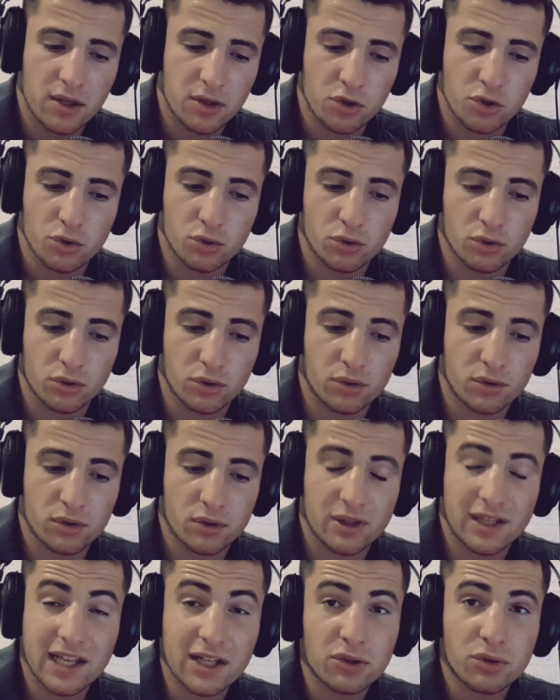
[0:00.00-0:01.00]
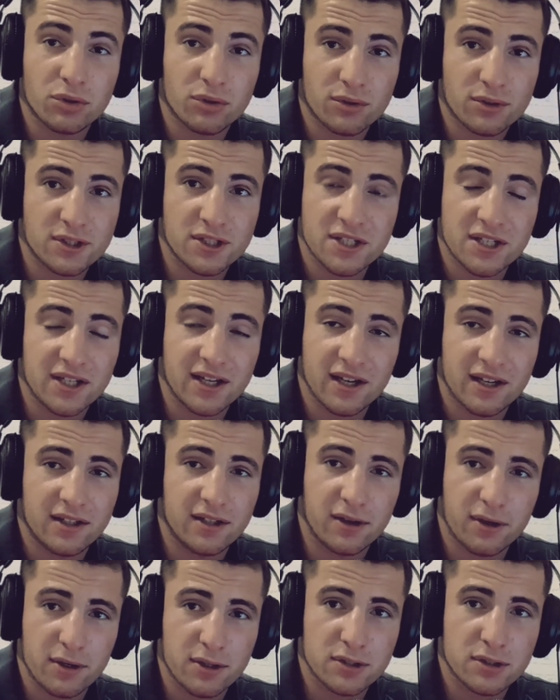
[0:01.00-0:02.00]
they do not see
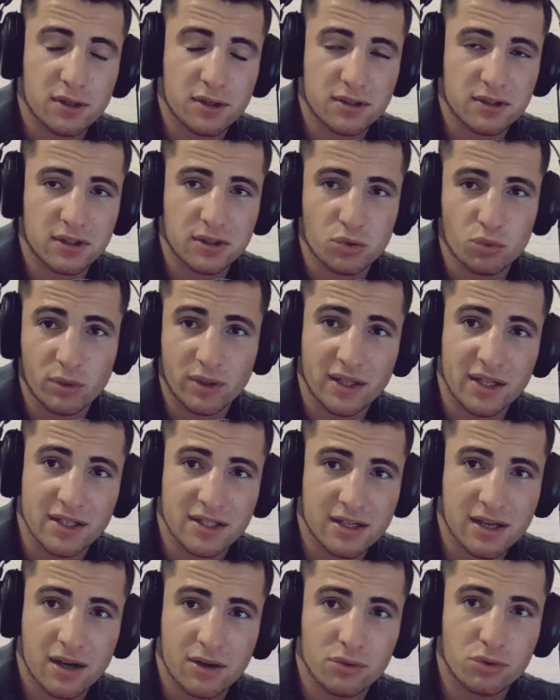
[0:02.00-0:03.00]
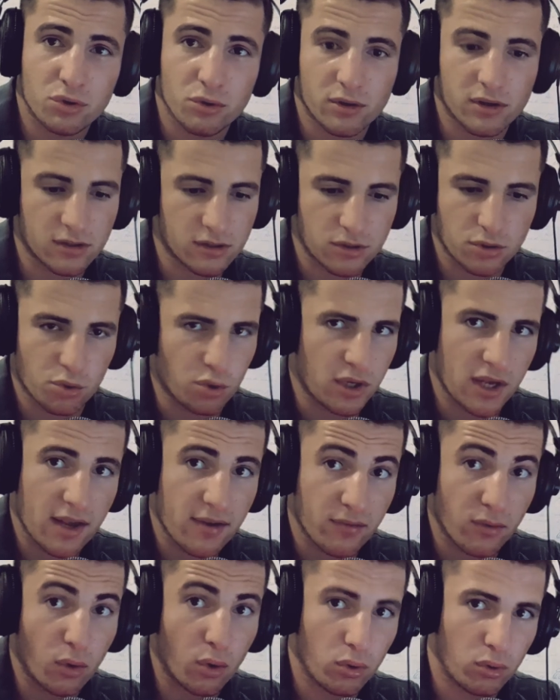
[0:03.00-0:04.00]
any resources when they scout you, because you
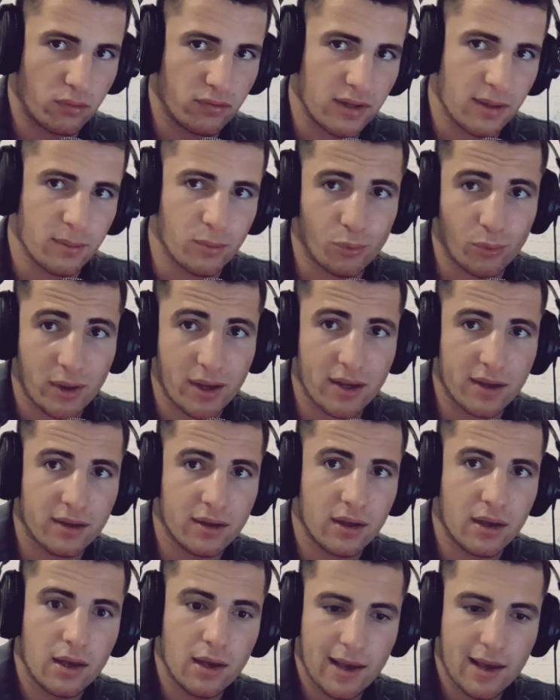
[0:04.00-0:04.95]
gave all of them away,